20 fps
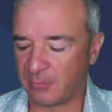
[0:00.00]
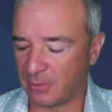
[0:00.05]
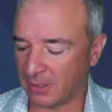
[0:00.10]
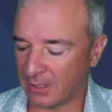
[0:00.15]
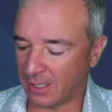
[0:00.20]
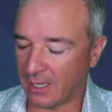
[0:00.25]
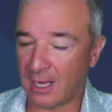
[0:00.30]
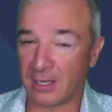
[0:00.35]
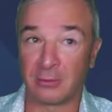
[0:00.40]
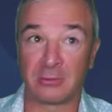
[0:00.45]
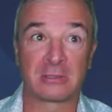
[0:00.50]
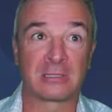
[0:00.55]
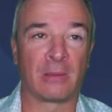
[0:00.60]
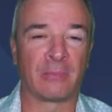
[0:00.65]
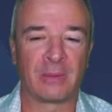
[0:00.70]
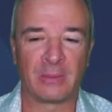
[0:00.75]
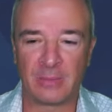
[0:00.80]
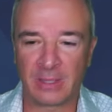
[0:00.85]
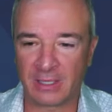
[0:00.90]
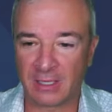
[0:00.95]
but I got to do
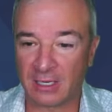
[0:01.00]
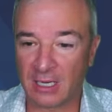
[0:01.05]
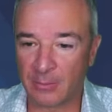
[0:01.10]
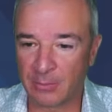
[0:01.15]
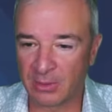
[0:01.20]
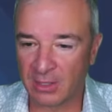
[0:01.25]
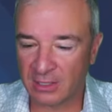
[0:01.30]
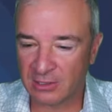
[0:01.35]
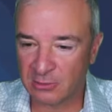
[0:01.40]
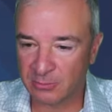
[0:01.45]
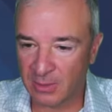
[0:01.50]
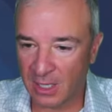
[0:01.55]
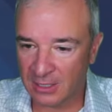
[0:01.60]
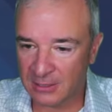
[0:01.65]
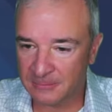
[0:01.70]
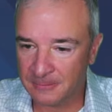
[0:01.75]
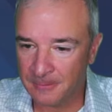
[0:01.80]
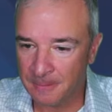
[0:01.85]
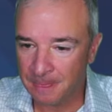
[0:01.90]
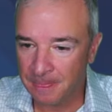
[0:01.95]
something, make a couple extra bucks.